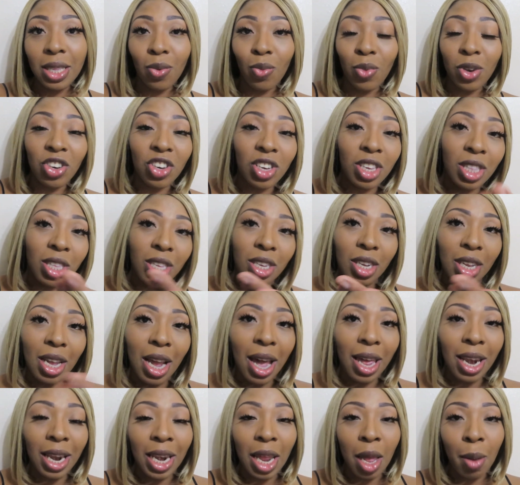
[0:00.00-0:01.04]
we just took
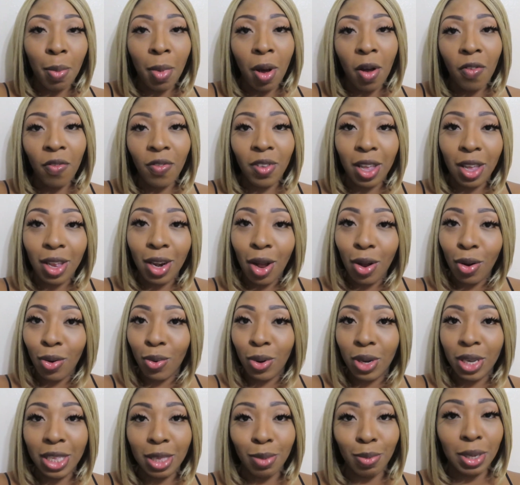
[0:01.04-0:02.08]
out a lambeau field on
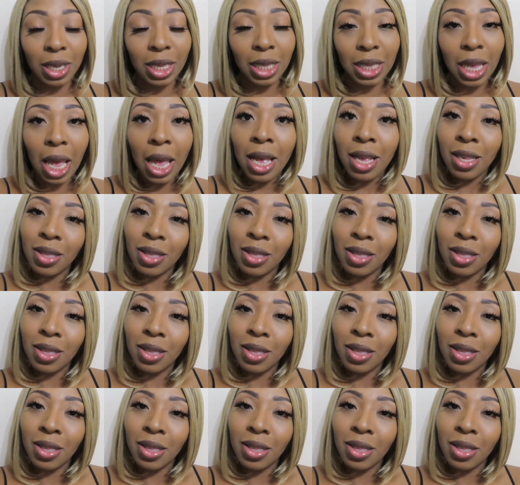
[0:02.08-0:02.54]
christmas